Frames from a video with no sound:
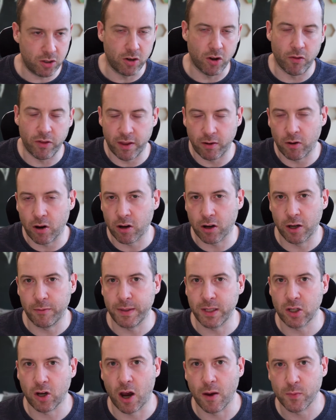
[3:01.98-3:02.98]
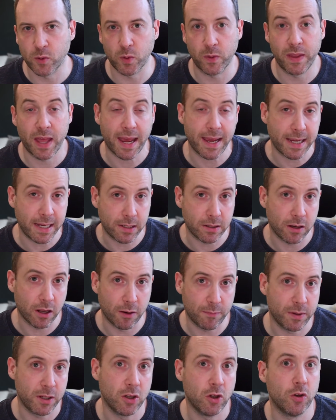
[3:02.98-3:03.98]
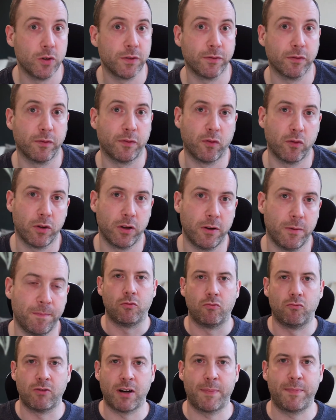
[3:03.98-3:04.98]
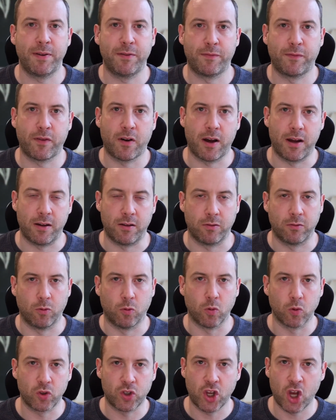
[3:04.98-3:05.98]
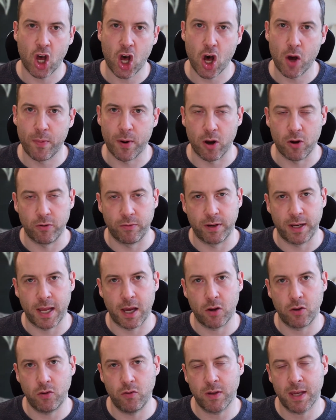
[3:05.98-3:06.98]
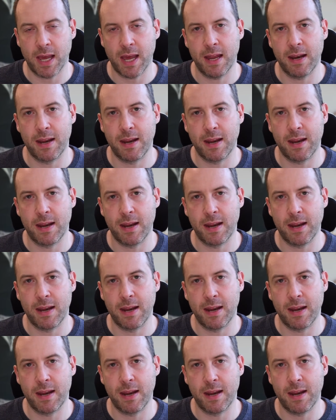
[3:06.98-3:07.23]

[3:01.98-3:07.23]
there are going to be times when that is going to be useful for you. Rapid fire or turbo. Now, you can